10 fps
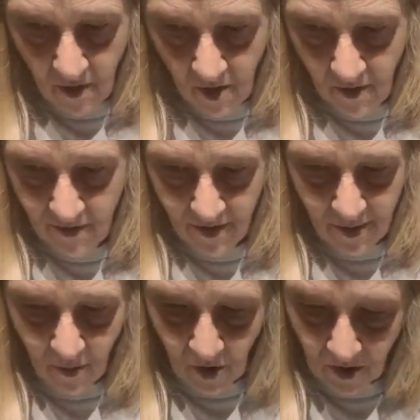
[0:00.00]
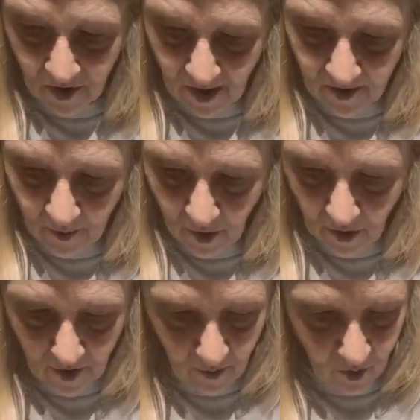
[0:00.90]
Hopefully it works. That's a
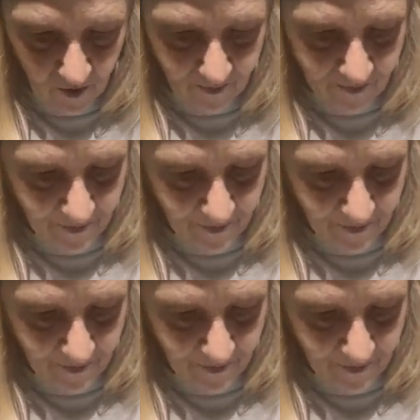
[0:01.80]
broken one.